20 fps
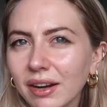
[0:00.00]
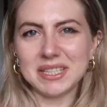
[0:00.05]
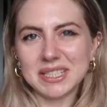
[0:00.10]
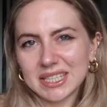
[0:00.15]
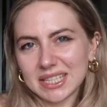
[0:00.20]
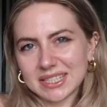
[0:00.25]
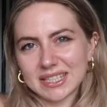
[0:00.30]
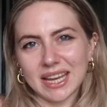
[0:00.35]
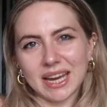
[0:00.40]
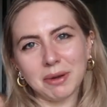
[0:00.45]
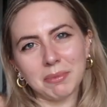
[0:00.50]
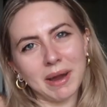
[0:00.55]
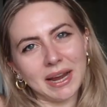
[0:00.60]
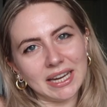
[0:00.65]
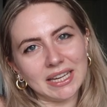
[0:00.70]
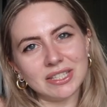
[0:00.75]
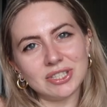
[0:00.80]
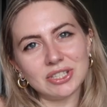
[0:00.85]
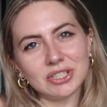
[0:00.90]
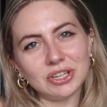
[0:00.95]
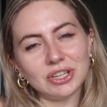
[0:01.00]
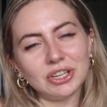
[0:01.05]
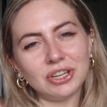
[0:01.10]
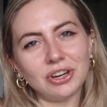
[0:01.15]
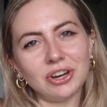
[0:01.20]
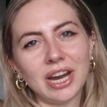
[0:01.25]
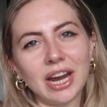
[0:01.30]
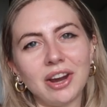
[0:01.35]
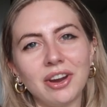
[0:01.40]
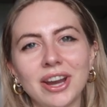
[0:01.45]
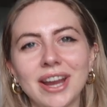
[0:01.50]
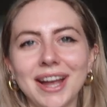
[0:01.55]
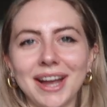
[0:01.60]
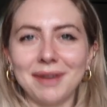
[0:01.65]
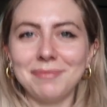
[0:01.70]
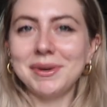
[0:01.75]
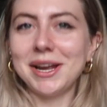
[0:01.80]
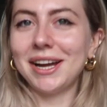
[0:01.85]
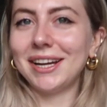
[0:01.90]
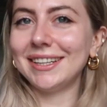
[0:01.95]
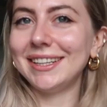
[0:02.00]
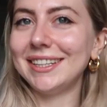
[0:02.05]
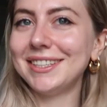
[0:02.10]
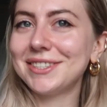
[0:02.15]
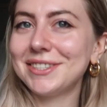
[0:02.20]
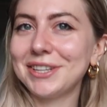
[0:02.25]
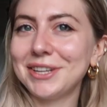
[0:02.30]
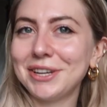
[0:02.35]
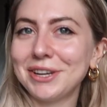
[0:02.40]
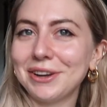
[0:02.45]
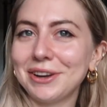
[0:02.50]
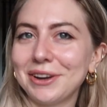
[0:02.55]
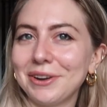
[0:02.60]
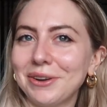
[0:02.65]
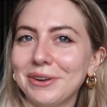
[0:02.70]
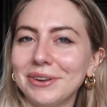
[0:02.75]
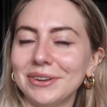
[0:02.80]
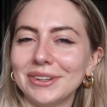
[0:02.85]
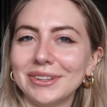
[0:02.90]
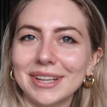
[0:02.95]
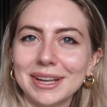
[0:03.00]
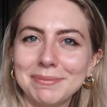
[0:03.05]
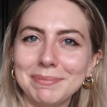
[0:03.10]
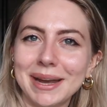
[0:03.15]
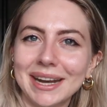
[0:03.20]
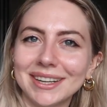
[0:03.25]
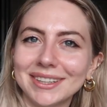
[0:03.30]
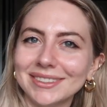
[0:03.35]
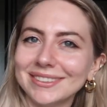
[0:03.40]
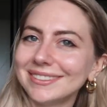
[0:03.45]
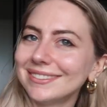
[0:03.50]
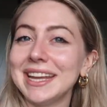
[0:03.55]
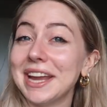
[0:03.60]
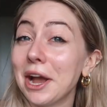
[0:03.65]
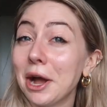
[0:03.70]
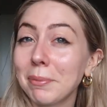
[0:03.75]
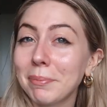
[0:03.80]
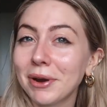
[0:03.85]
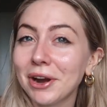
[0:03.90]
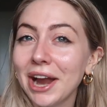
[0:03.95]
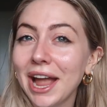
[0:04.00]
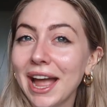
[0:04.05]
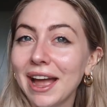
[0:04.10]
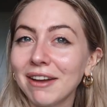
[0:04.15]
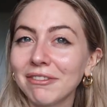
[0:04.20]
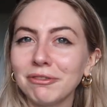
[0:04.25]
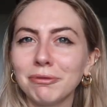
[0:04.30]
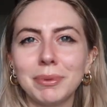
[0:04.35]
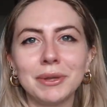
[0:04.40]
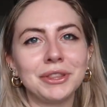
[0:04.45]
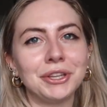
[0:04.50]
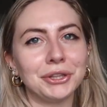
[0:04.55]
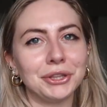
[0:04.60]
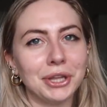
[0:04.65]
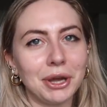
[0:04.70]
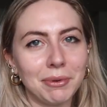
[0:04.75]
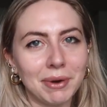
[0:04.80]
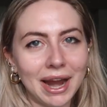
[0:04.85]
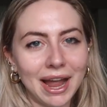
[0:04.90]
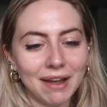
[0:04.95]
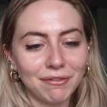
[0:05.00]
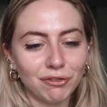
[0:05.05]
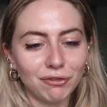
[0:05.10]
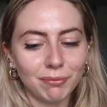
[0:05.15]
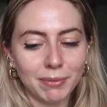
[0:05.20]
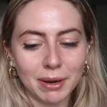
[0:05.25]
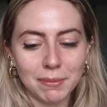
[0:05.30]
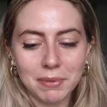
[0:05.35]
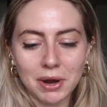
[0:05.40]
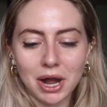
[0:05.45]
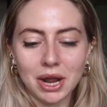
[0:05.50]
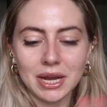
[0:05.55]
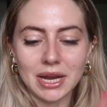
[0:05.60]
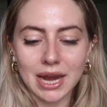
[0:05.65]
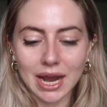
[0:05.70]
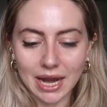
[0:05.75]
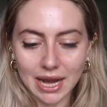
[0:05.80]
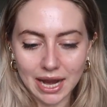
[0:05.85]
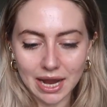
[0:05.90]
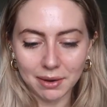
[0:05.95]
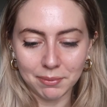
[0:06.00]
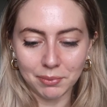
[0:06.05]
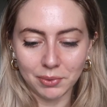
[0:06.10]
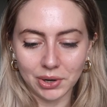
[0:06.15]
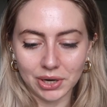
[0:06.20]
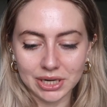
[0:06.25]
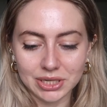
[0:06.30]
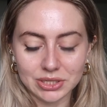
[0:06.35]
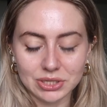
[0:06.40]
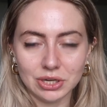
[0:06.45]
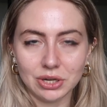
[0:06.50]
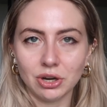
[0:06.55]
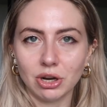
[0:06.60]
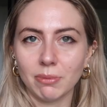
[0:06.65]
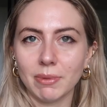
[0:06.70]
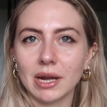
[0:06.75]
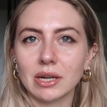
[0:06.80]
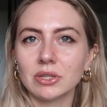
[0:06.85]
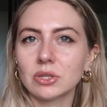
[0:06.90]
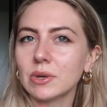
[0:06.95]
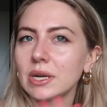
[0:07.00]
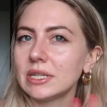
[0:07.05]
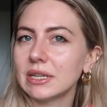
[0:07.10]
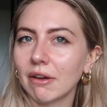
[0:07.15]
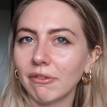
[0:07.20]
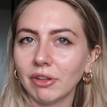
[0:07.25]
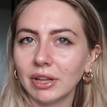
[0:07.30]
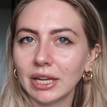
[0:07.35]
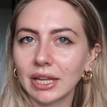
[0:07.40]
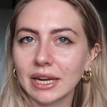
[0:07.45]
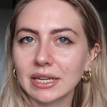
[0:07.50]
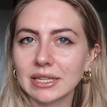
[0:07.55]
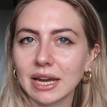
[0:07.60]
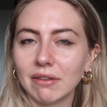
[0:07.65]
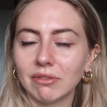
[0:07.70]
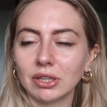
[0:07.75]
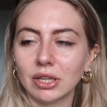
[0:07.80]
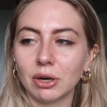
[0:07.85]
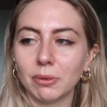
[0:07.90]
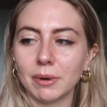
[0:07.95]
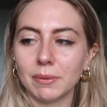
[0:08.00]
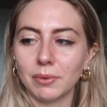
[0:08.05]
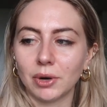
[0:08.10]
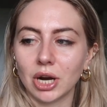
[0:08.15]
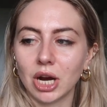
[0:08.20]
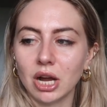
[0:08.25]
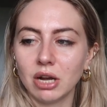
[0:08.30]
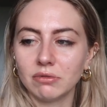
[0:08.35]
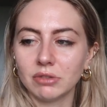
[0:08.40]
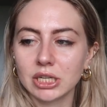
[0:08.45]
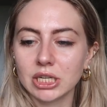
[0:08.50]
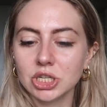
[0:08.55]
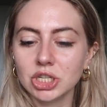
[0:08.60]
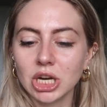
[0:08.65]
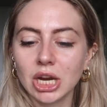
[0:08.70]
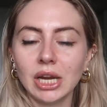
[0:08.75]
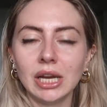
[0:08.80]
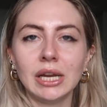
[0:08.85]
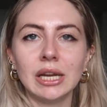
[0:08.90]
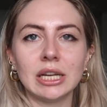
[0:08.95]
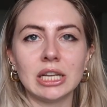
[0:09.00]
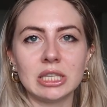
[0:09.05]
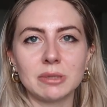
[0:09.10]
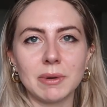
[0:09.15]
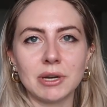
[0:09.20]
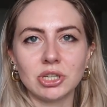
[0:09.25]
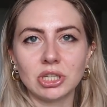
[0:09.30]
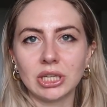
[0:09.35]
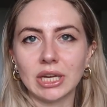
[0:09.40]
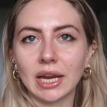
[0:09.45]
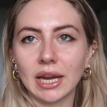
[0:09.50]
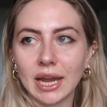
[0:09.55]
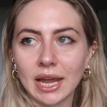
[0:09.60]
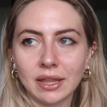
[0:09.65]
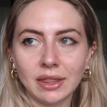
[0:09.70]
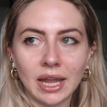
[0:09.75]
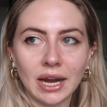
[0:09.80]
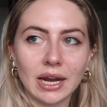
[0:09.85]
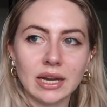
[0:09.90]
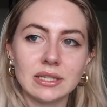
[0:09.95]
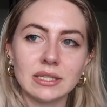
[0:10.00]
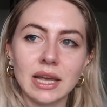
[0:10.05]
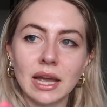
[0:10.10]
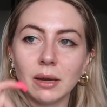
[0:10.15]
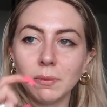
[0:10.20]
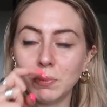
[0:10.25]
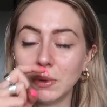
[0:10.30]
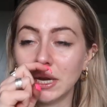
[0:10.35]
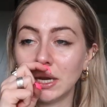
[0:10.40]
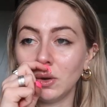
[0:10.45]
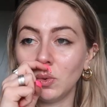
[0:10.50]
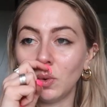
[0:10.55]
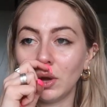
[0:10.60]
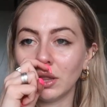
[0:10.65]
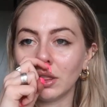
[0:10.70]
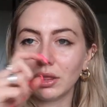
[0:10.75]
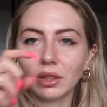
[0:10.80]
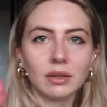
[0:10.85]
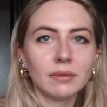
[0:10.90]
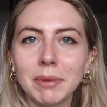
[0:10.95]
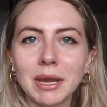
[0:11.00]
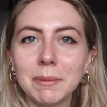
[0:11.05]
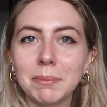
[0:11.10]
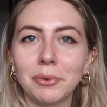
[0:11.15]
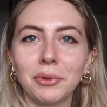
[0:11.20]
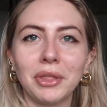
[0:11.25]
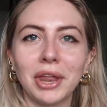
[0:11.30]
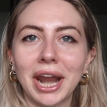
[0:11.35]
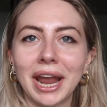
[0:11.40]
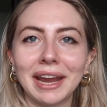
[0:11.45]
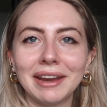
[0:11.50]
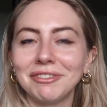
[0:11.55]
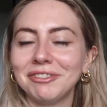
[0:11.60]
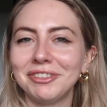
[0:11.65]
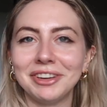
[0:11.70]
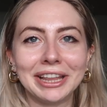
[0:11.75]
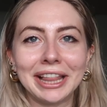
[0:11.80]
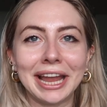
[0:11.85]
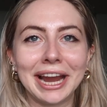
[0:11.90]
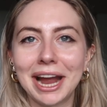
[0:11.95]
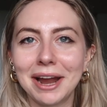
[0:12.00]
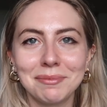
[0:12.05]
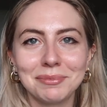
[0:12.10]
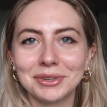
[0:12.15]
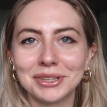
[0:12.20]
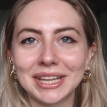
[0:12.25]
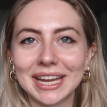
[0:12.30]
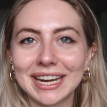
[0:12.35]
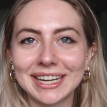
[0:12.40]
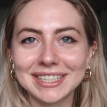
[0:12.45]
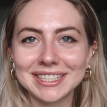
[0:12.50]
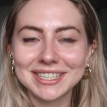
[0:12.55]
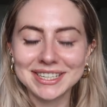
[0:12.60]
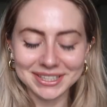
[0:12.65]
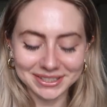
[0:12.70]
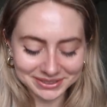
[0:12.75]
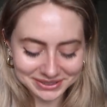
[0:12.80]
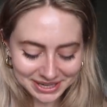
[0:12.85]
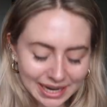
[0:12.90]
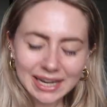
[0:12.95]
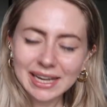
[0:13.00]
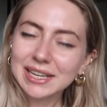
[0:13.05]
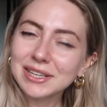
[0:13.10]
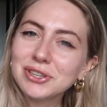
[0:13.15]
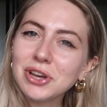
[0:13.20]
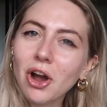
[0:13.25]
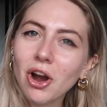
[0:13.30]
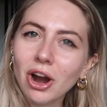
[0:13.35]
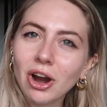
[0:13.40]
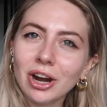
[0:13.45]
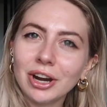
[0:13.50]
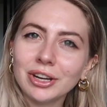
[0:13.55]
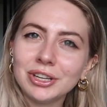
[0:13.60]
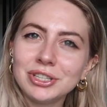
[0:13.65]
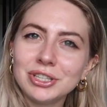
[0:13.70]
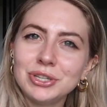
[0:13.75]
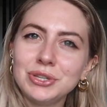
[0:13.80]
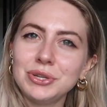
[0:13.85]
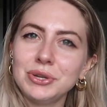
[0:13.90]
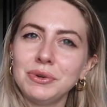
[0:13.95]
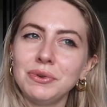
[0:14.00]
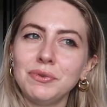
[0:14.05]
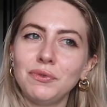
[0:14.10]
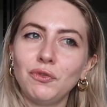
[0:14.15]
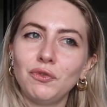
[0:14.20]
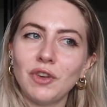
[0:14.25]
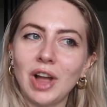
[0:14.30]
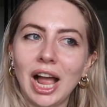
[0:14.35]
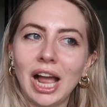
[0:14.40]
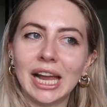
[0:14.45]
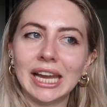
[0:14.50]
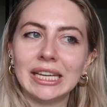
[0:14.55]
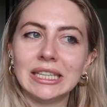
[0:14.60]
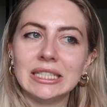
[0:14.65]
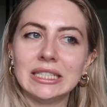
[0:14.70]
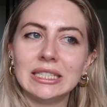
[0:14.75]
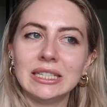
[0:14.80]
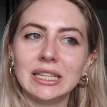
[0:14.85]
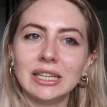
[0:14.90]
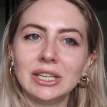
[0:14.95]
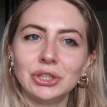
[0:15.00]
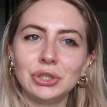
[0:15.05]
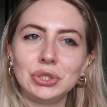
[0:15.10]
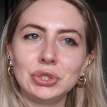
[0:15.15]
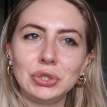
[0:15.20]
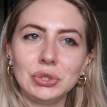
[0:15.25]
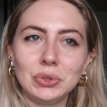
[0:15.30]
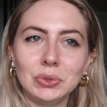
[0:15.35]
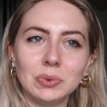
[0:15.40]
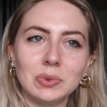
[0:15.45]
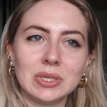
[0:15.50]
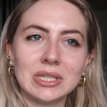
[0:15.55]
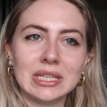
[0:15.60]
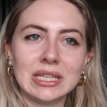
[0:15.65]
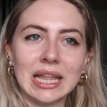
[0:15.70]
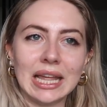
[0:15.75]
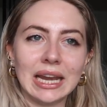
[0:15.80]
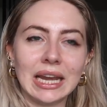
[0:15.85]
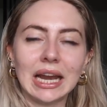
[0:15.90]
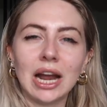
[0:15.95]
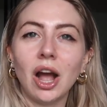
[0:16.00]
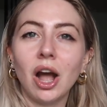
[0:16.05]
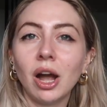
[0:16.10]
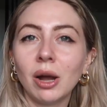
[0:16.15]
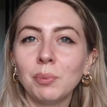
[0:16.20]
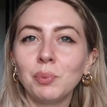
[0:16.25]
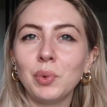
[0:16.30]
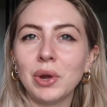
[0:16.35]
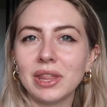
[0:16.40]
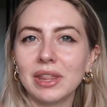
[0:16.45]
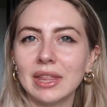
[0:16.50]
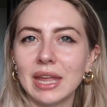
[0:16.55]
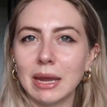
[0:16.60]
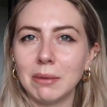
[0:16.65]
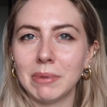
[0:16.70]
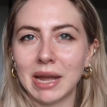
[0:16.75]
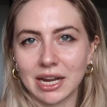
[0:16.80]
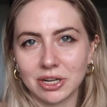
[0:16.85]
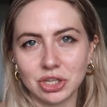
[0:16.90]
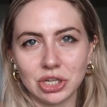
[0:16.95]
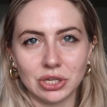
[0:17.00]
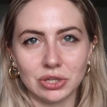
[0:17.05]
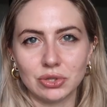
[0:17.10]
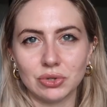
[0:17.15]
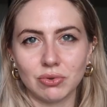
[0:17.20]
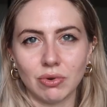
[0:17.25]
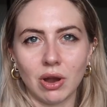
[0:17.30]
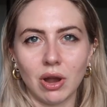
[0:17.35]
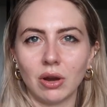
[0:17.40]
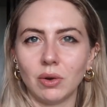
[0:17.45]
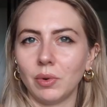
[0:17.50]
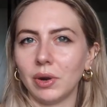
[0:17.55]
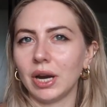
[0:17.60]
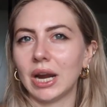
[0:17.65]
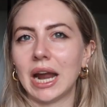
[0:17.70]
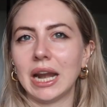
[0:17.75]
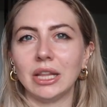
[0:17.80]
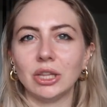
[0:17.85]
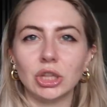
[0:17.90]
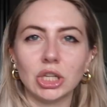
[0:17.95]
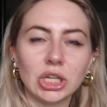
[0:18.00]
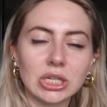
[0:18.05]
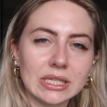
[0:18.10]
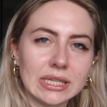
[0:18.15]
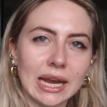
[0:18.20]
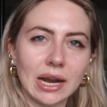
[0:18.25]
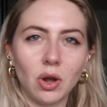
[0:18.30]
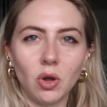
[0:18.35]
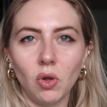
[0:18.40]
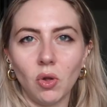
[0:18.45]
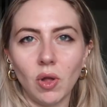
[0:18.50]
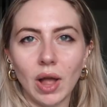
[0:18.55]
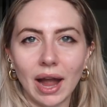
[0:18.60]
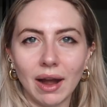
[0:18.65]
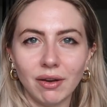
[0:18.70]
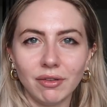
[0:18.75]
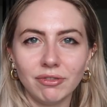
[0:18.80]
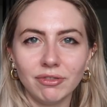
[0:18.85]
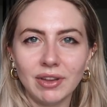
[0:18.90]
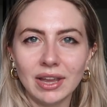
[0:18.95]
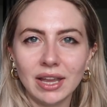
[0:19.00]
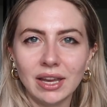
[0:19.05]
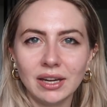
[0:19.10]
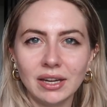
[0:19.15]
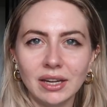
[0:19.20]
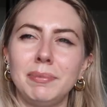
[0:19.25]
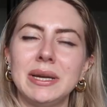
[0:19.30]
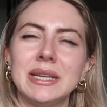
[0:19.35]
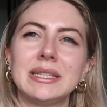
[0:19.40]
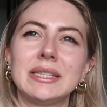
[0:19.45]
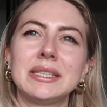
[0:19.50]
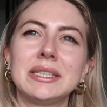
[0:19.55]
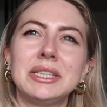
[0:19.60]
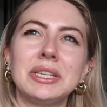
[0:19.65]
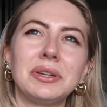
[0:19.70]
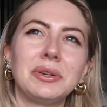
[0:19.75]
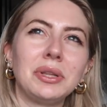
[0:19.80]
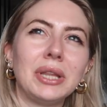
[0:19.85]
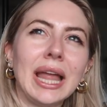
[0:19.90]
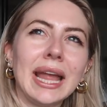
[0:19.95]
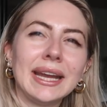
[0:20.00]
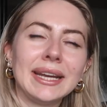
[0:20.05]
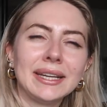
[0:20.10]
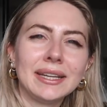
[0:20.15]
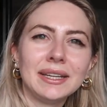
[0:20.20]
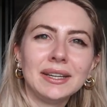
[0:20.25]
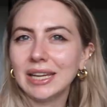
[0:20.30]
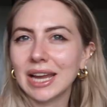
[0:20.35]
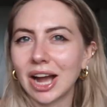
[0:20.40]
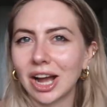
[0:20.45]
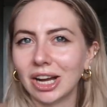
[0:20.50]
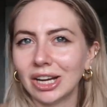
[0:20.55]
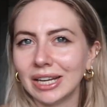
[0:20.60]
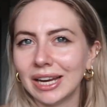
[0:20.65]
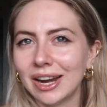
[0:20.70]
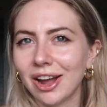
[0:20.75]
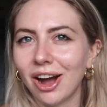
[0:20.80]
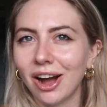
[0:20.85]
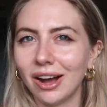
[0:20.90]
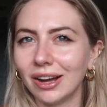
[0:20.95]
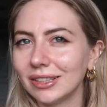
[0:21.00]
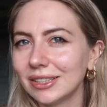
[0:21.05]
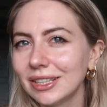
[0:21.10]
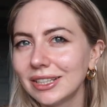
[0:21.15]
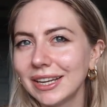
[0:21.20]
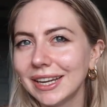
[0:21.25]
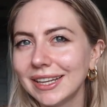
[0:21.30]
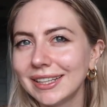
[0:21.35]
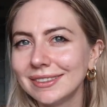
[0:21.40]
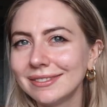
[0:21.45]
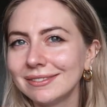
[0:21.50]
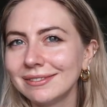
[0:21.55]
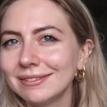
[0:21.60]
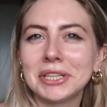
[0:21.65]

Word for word: This is like my insecure area. I'm not insecure at all about the upper half, but the lower half of my body, I am more insecure about. So I definitely like to have a little bit more coverage, especially again, like I said, being with people that I feel like I'm related to. It is hard to find suits that come with a matching sarong where it kind of looks like a whole outfit, but it's still like young and hot looking.